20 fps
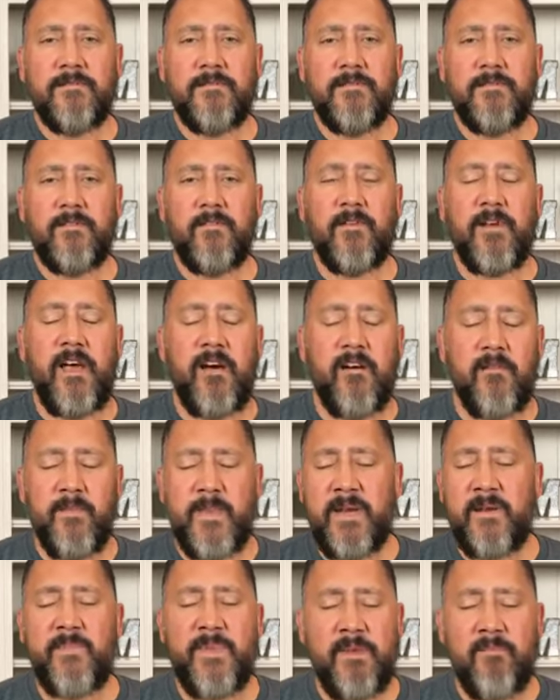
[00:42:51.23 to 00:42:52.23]
Lord, help
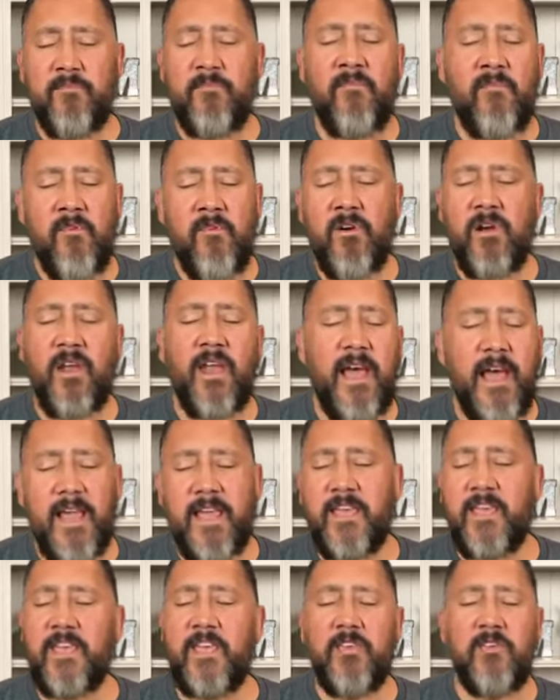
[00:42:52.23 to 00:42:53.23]
me to be more
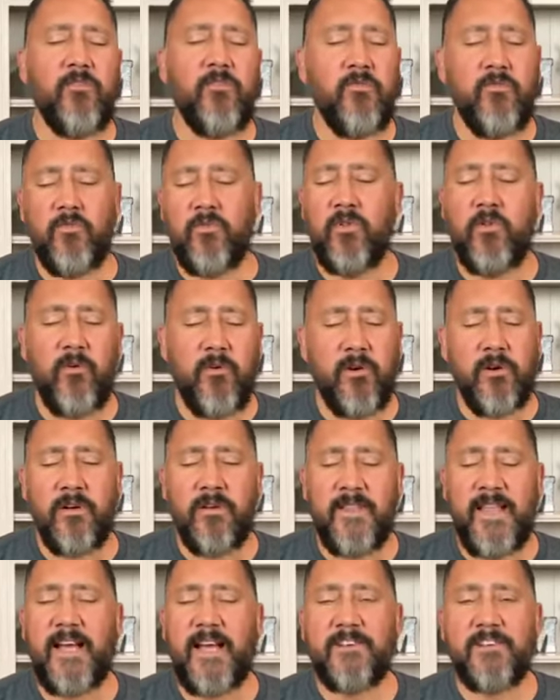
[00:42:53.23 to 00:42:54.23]
like you,
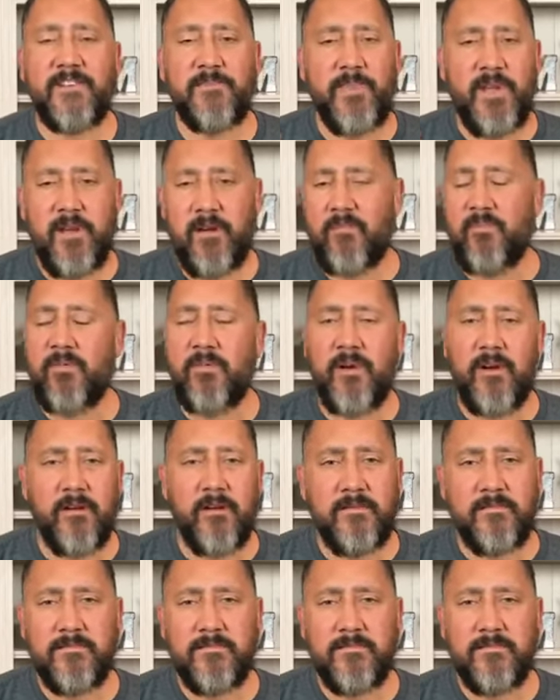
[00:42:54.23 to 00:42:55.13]
Lord. That should be our prayer.